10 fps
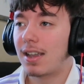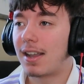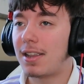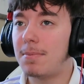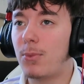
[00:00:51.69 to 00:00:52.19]

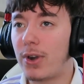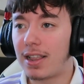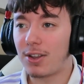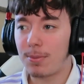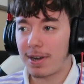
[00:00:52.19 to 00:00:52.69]
Karim went
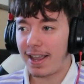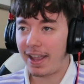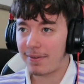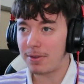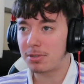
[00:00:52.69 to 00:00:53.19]
a little bit
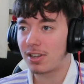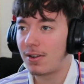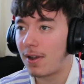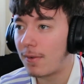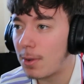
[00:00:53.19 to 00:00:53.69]
ahead of him, so,
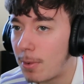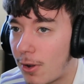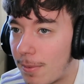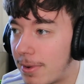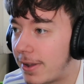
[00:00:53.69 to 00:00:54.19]
of the
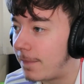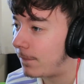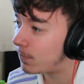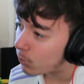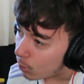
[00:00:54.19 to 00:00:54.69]
ball, but
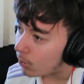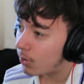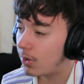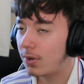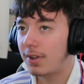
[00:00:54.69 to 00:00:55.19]

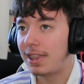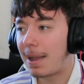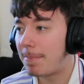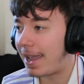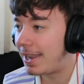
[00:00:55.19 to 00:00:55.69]

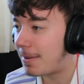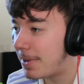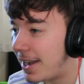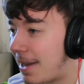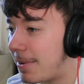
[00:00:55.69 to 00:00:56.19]
not bad, not
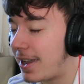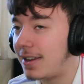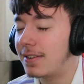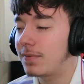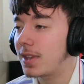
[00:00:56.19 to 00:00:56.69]
bad, not bad.